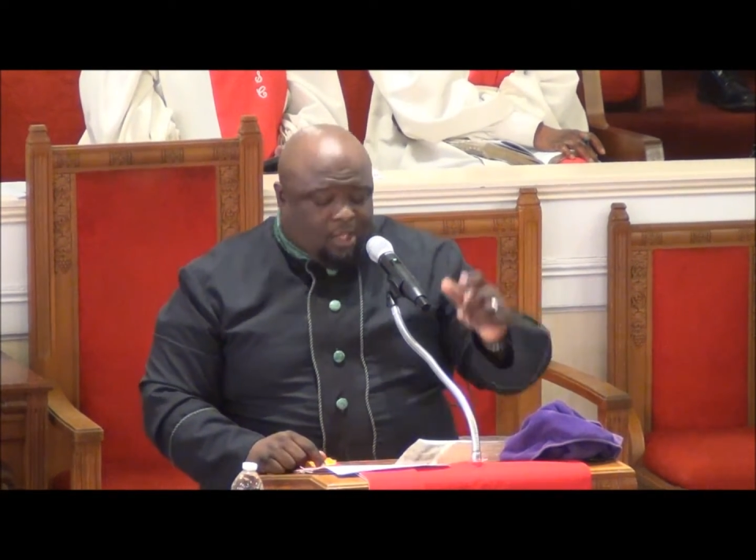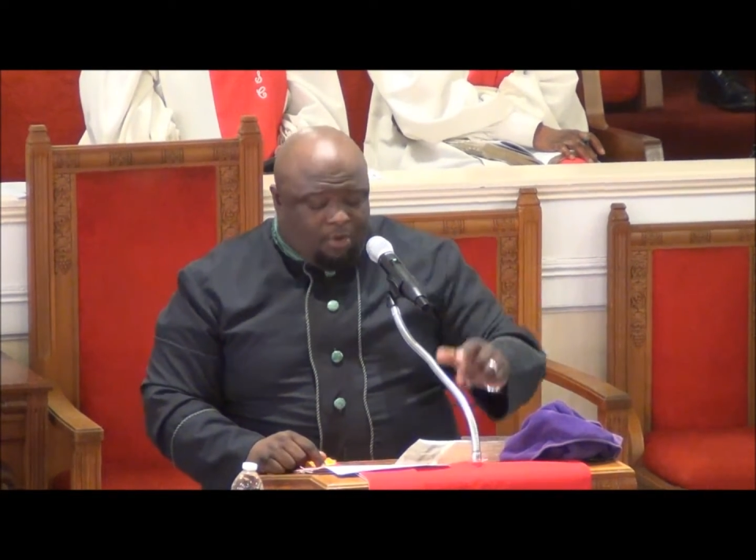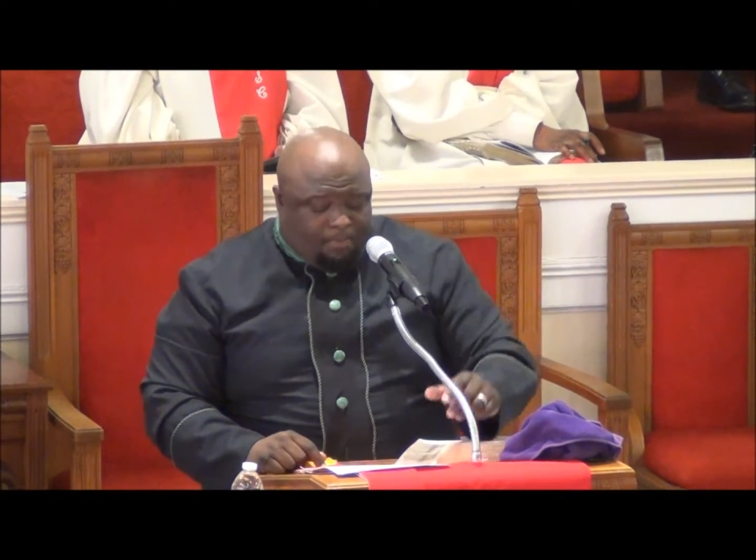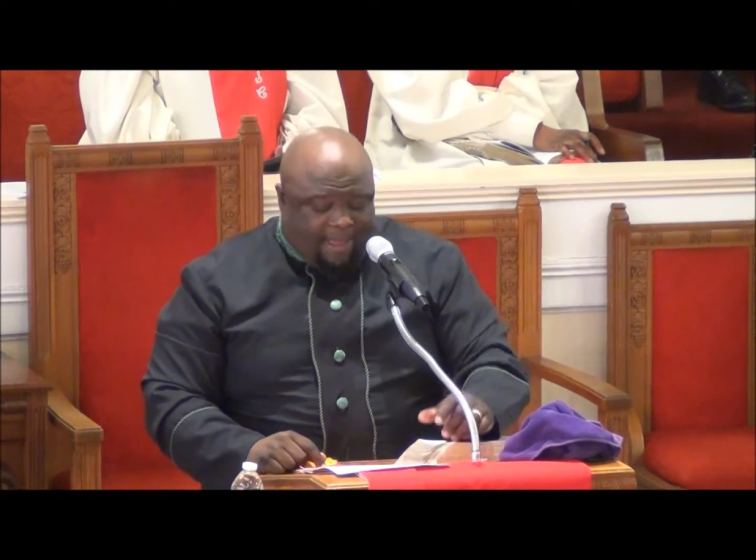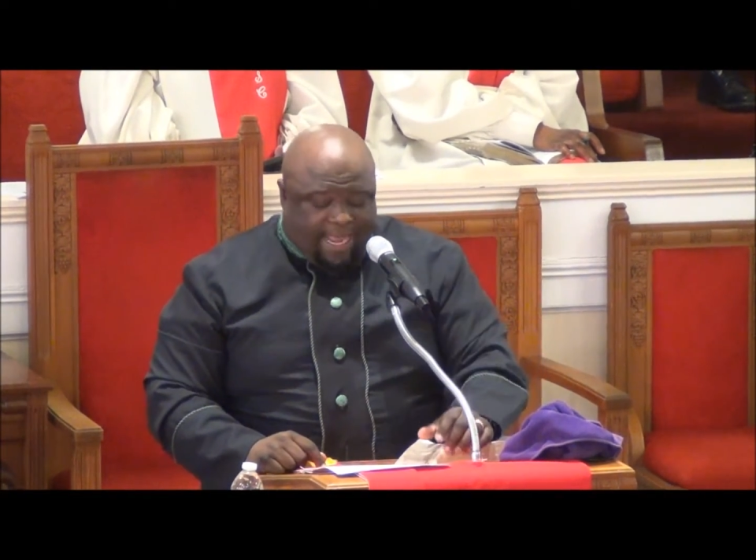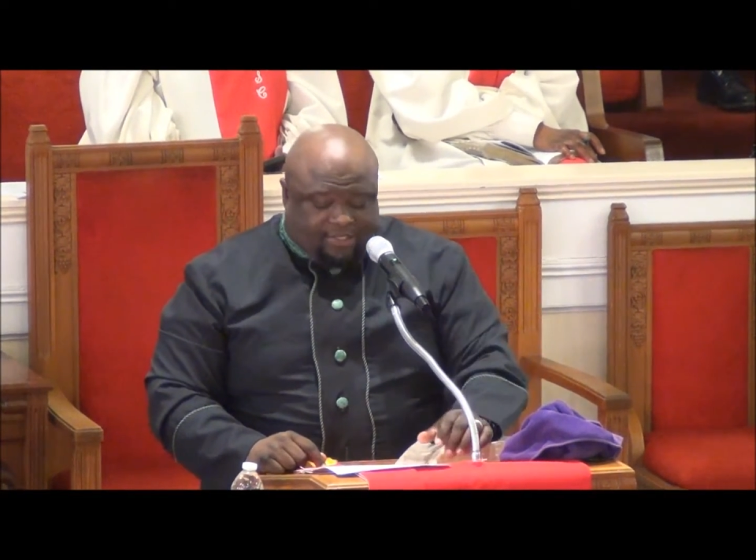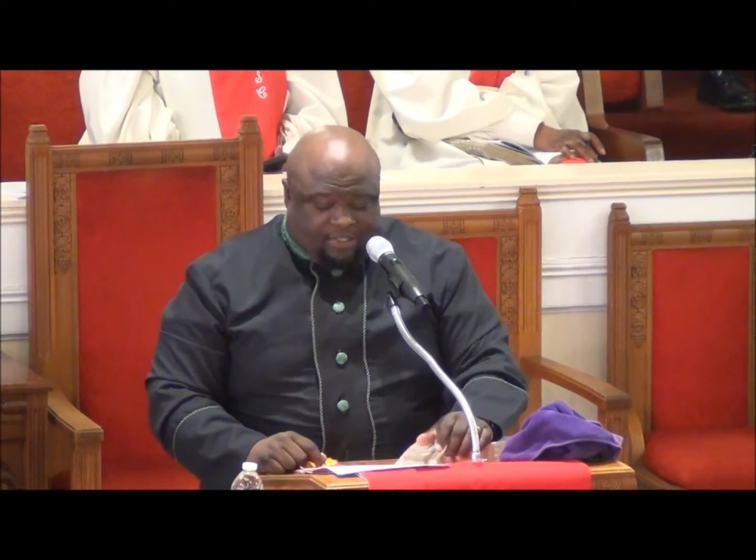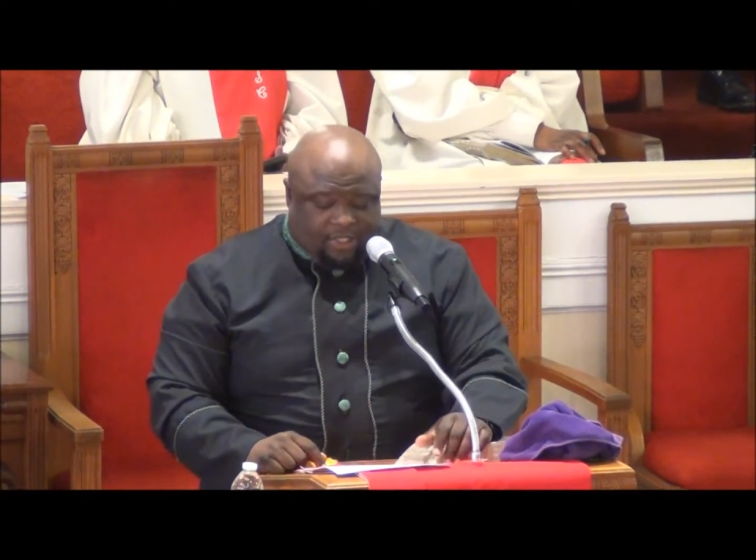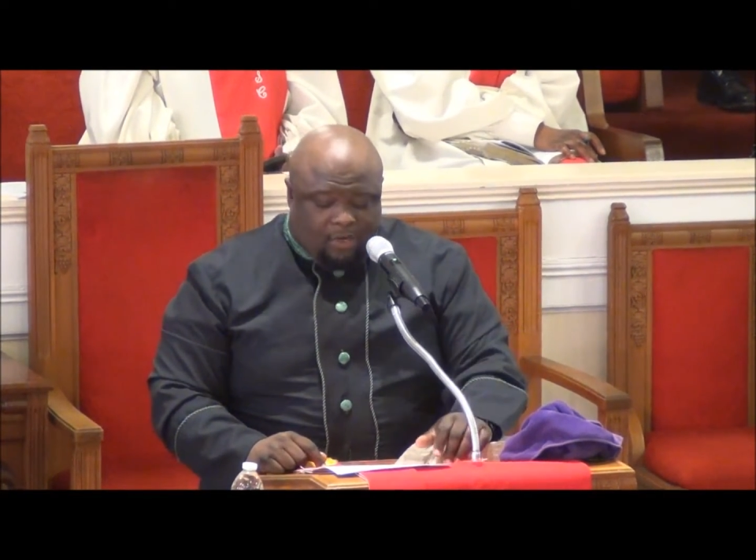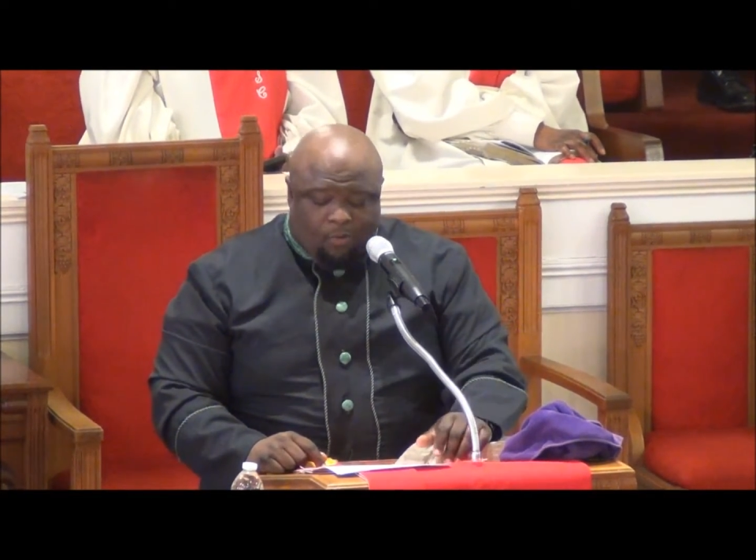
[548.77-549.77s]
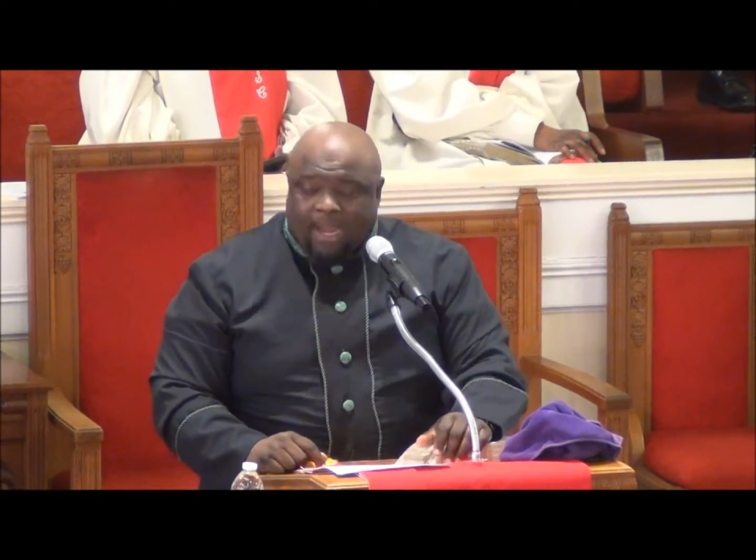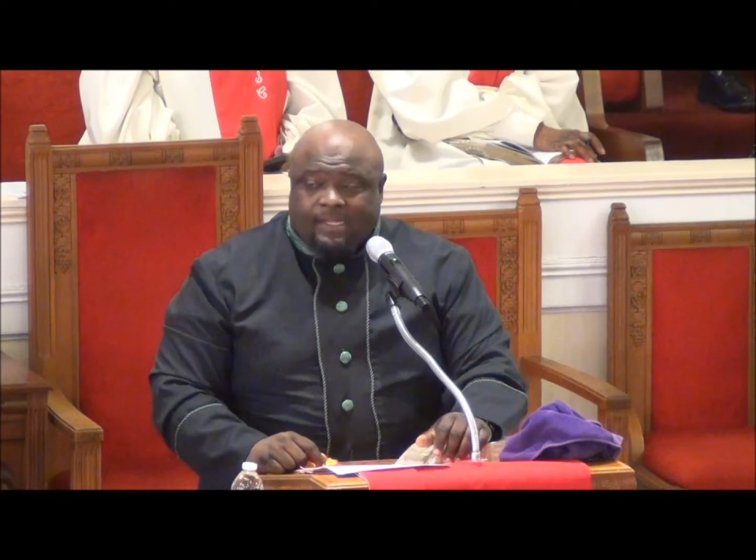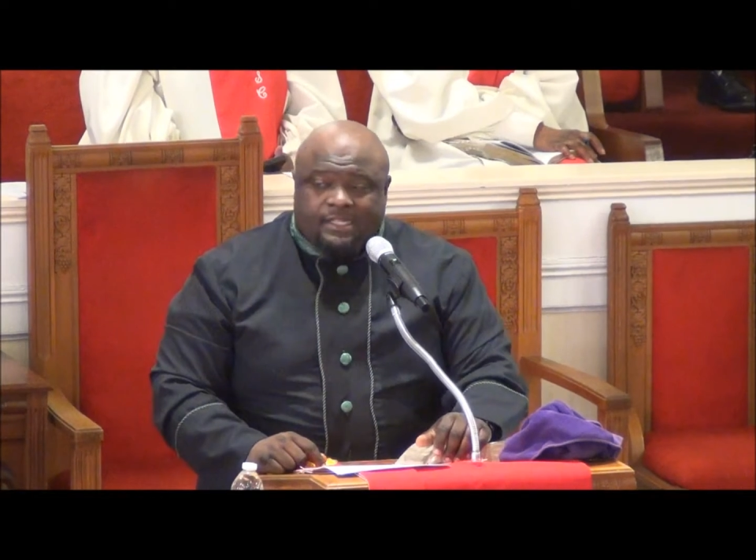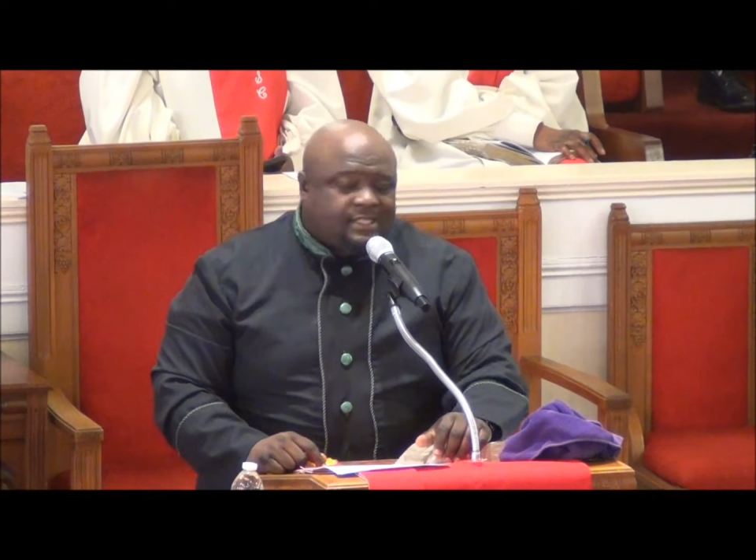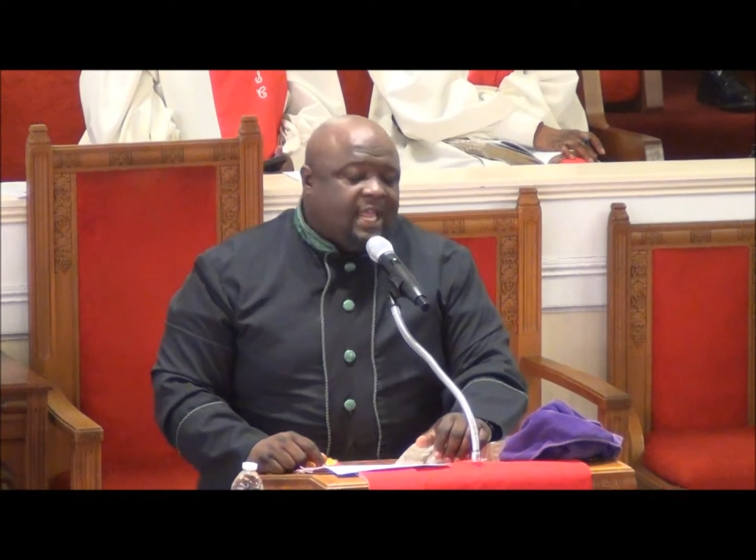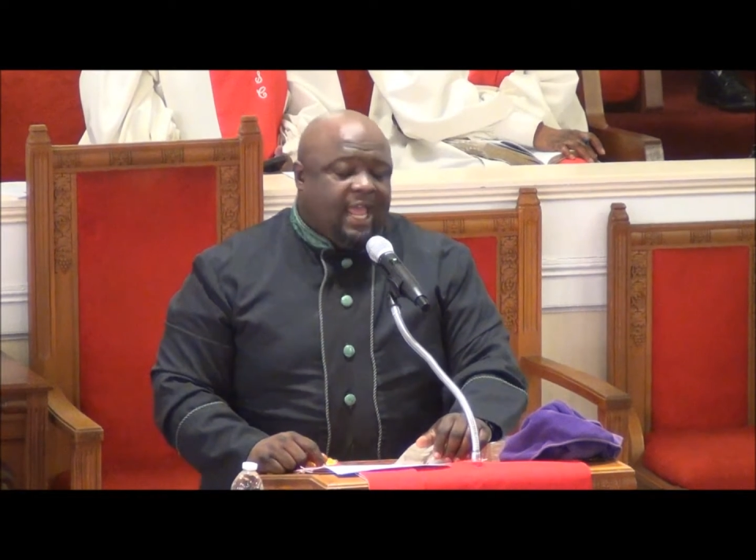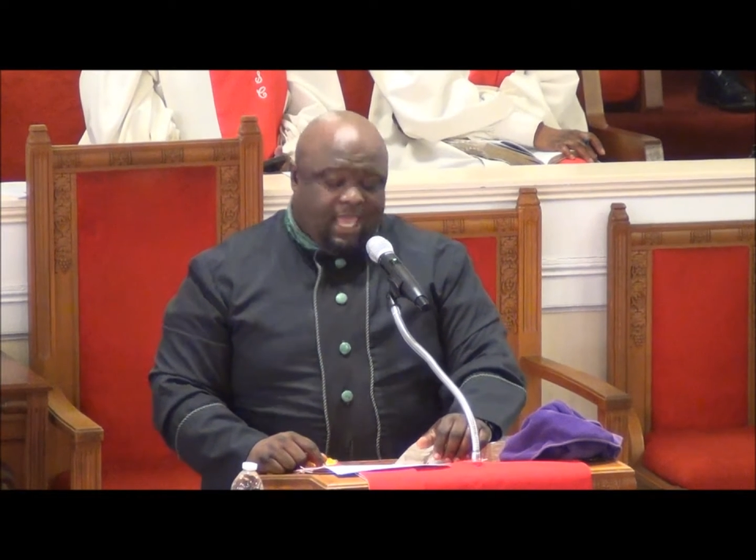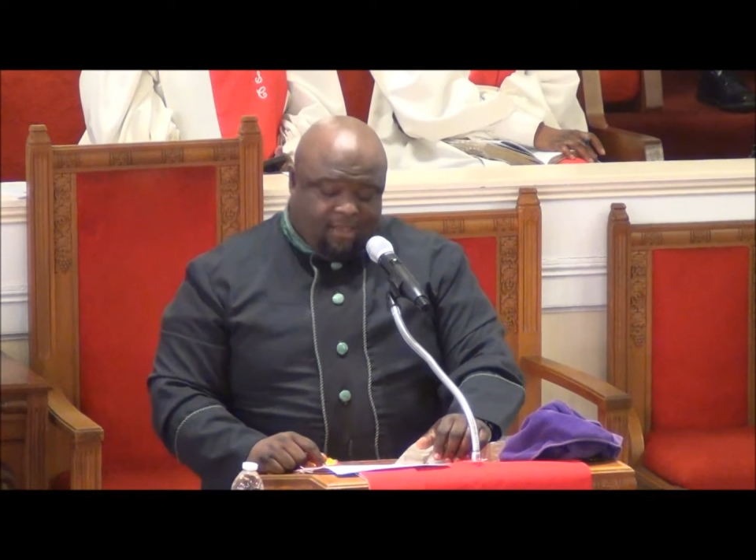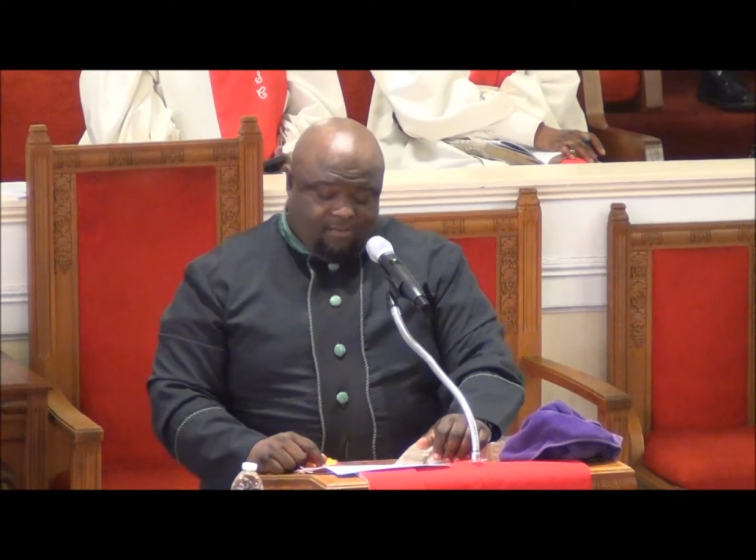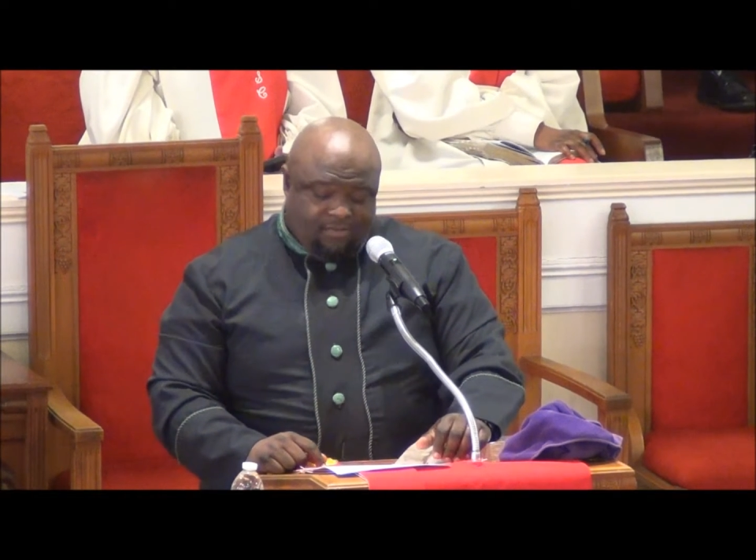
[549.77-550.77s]
your master away
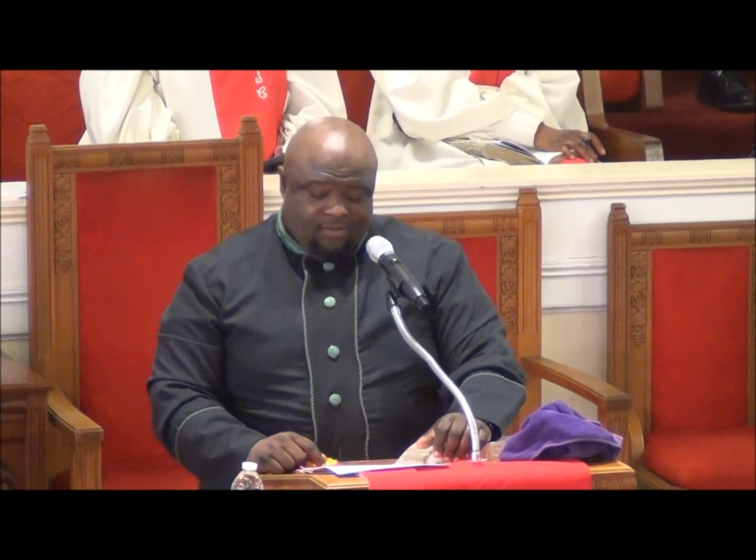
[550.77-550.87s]
today?